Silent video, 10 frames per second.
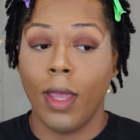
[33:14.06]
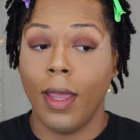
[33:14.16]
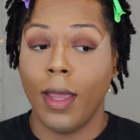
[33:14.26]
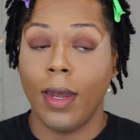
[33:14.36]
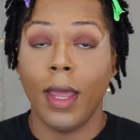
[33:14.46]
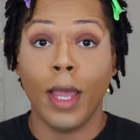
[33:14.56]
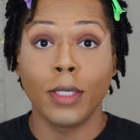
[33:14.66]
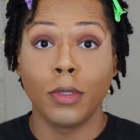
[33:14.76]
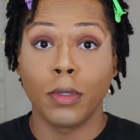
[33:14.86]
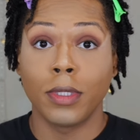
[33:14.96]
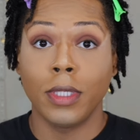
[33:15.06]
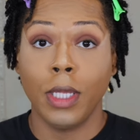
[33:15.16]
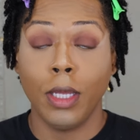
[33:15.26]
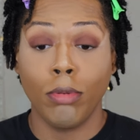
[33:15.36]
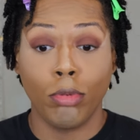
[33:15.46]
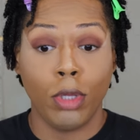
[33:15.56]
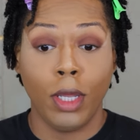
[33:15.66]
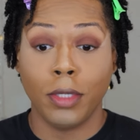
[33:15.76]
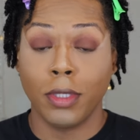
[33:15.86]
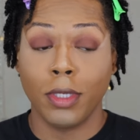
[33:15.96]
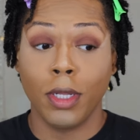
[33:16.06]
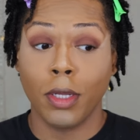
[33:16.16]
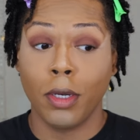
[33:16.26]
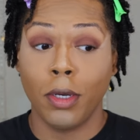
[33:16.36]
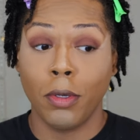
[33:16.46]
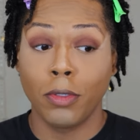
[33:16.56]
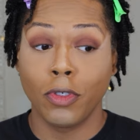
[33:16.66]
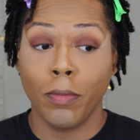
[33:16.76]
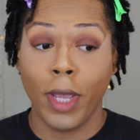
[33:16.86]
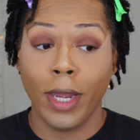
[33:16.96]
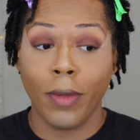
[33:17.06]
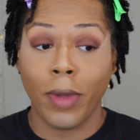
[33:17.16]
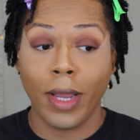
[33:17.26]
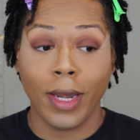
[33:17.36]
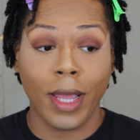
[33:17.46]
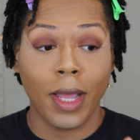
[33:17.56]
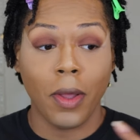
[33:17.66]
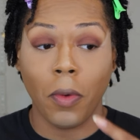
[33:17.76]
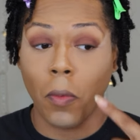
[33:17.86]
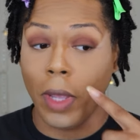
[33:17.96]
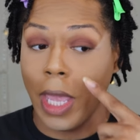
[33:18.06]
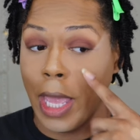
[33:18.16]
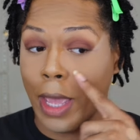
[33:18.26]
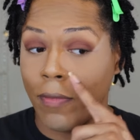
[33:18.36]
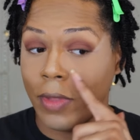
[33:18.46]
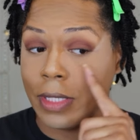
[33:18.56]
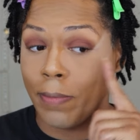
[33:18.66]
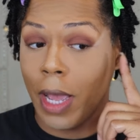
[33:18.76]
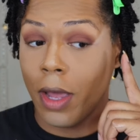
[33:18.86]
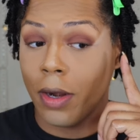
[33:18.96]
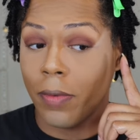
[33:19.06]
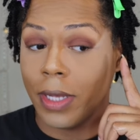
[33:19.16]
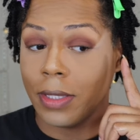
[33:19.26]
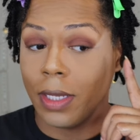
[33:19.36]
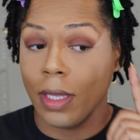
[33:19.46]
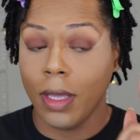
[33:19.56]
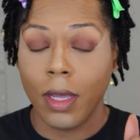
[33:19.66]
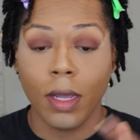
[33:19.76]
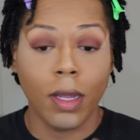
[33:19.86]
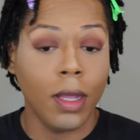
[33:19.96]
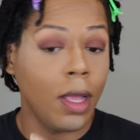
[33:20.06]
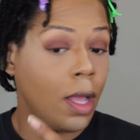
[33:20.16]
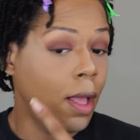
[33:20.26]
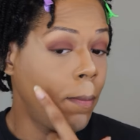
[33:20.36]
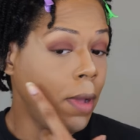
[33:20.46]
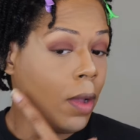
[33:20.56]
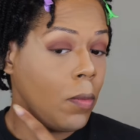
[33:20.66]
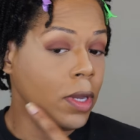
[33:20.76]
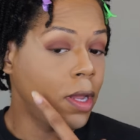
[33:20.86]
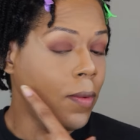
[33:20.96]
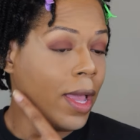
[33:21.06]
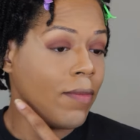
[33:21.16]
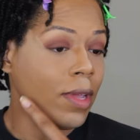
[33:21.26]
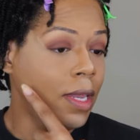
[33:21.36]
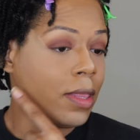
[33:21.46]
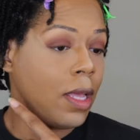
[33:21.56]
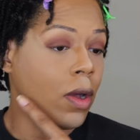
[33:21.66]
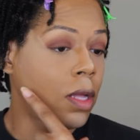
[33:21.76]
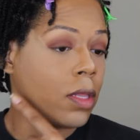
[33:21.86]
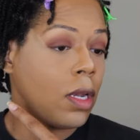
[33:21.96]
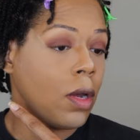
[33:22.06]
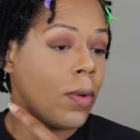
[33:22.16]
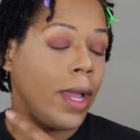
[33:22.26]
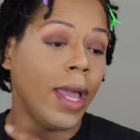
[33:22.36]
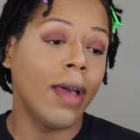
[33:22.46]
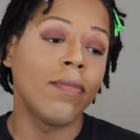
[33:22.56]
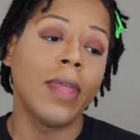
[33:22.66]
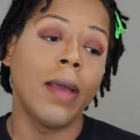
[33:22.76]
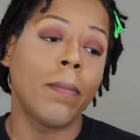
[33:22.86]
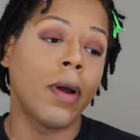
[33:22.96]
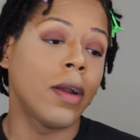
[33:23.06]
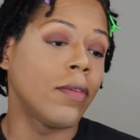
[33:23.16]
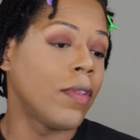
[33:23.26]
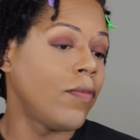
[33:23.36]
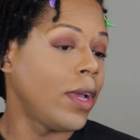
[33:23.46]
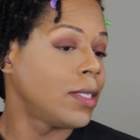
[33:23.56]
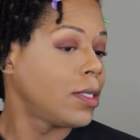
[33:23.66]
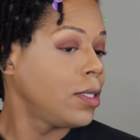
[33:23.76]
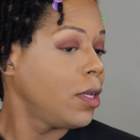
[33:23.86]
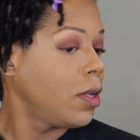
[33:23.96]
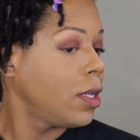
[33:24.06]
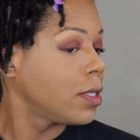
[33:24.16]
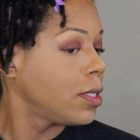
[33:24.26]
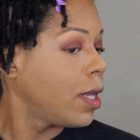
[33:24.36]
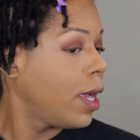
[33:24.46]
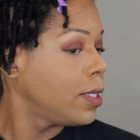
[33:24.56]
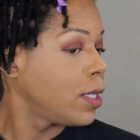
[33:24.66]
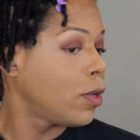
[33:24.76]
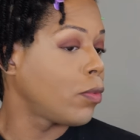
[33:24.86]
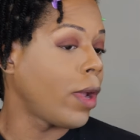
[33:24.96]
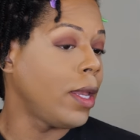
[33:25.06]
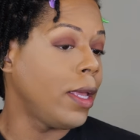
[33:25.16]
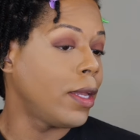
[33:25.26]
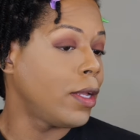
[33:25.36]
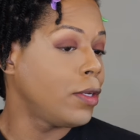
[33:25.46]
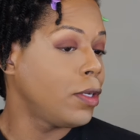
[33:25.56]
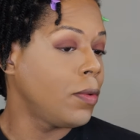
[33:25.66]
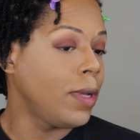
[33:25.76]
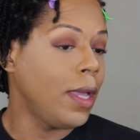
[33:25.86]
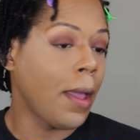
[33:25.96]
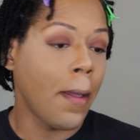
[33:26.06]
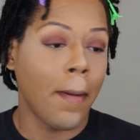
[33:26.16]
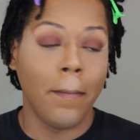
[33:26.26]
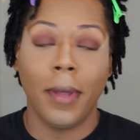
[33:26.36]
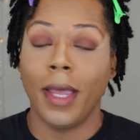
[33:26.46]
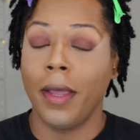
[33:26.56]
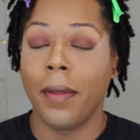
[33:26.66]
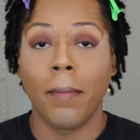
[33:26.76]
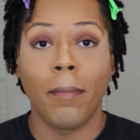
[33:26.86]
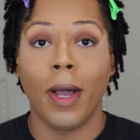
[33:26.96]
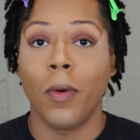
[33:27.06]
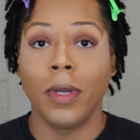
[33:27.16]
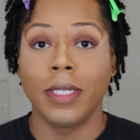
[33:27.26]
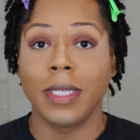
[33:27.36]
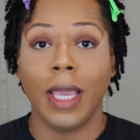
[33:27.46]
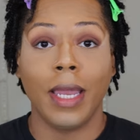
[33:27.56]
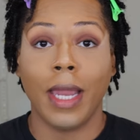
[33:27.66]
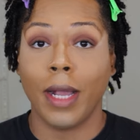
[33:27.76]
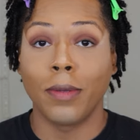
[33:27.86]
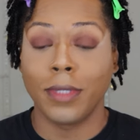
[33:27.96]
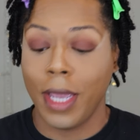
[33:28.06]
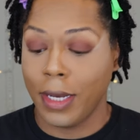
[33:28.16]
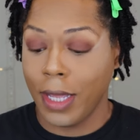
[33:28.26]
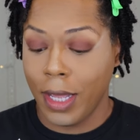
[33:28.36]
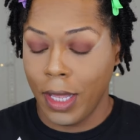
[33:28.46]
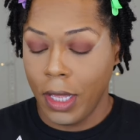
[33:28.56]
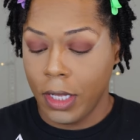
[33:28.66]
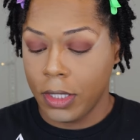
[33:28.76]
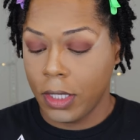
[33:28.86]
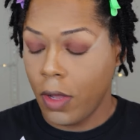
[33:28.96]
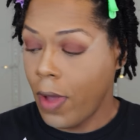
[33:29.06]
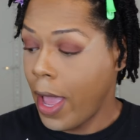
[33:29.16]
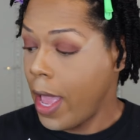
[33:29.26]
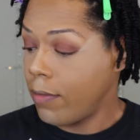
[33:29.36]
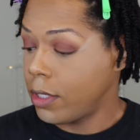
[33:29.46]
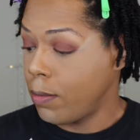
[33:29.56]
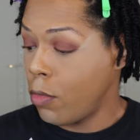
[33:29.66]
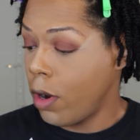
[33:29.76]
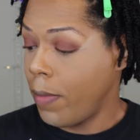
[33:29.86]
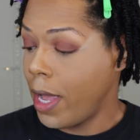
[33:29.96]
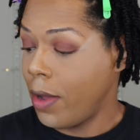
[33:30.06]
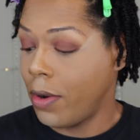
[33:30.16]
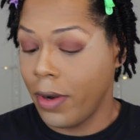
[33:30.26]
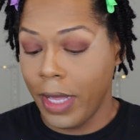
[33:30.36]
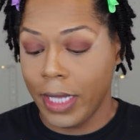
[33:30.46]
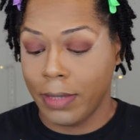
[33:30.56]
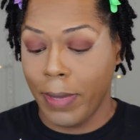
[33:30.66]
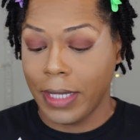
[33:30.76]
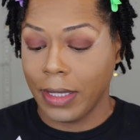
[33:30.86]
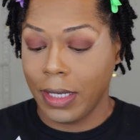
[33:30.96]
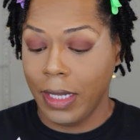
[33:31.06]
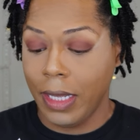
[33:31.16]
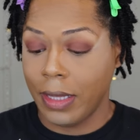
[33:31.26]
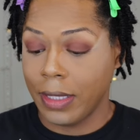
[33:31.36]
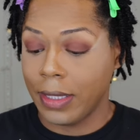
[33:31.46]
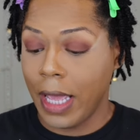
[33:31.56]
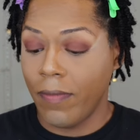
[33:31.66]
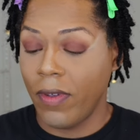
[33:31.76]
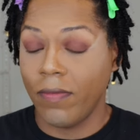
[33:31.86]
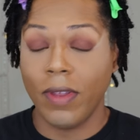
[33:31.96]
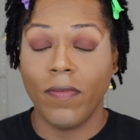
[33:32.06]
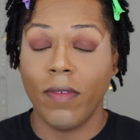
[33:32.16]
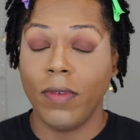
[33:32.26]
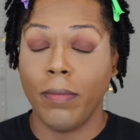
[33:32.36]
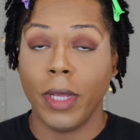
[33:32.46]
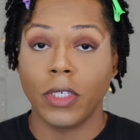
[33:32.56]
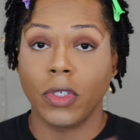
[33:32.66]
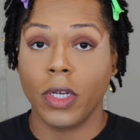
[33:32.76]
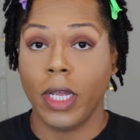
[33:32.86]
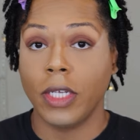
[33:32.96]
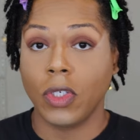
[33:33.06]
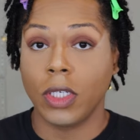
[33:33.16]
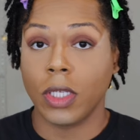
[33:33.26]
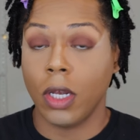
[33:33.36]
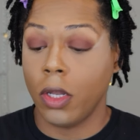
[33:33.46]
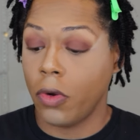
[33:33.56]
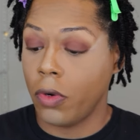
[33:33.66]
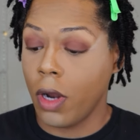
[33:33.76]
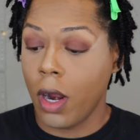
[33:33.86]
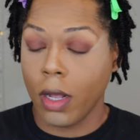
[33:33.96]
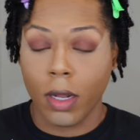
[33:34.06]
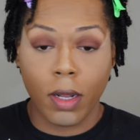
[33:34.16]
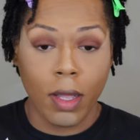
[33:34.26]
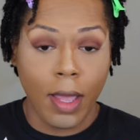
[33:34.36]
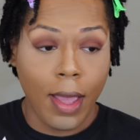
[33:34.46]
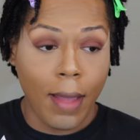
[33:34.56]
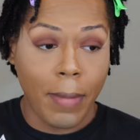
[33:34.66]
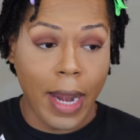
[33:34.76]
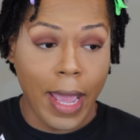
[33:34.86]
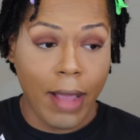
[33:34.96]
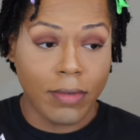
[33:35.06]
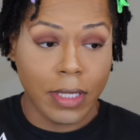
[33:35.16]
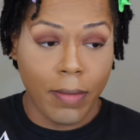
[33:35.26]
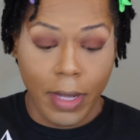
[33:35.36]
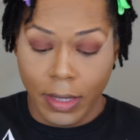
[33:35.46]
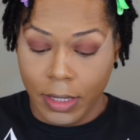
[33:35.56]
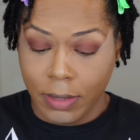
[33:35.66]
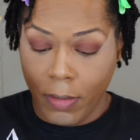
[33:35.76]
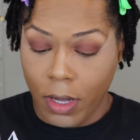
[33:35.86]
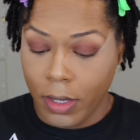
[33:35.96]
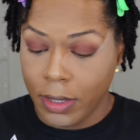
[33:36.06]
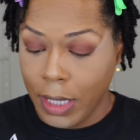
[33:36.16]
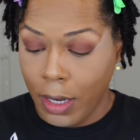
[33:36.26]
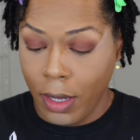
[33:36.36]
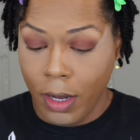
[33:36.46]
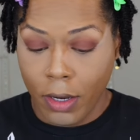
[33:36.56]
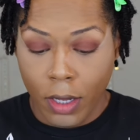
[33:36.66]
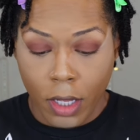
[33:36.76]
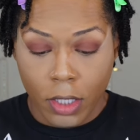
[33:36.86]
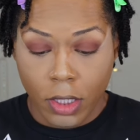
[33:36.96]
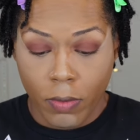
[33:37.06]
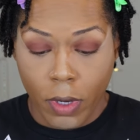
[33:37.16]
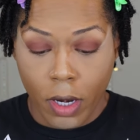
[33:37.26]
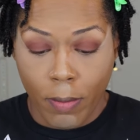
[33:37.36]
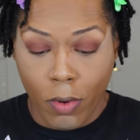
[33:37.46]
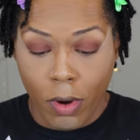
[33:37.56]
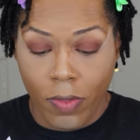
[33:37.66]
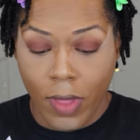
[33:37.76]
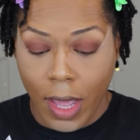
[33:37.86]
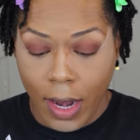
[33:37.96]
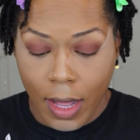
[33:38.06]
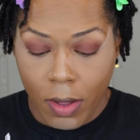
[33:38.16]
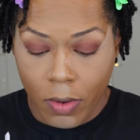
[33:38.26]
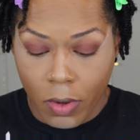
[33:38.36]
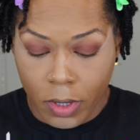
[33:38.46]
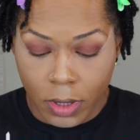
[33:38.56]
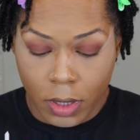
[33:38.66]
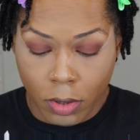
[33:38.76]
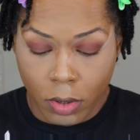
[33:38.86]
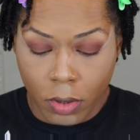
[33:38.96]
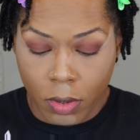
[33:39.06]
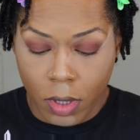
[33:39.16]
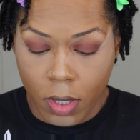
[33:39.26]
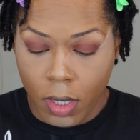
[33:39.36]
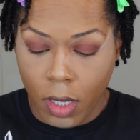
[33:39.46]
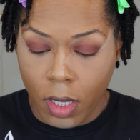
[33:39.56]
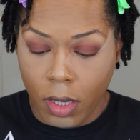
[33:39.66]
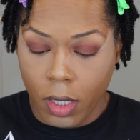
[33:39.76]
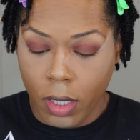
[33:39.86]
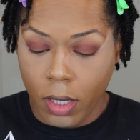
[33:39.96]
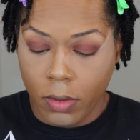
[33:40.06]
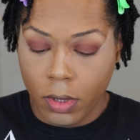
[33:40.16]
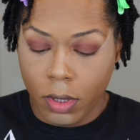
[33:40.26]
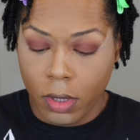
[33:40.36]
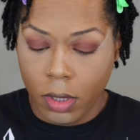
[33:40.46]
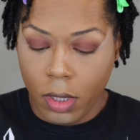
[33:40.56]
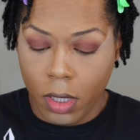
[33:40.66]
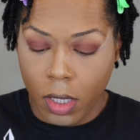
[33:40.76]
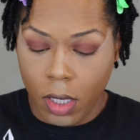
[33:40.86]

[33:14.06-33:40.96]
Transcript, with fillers: and as you can see, things is looking a little dramatic right now. We have this powder resting here, but we don't have anything on the lower half. That part of the face still looks nice and radiant and dewy, but my oily skin not gonna take that. So I have some more powder. It's basically the same 50-50 mixture. It's just a little darker, but I have some in this small container here. So we're gonna pour that out onto the coaster.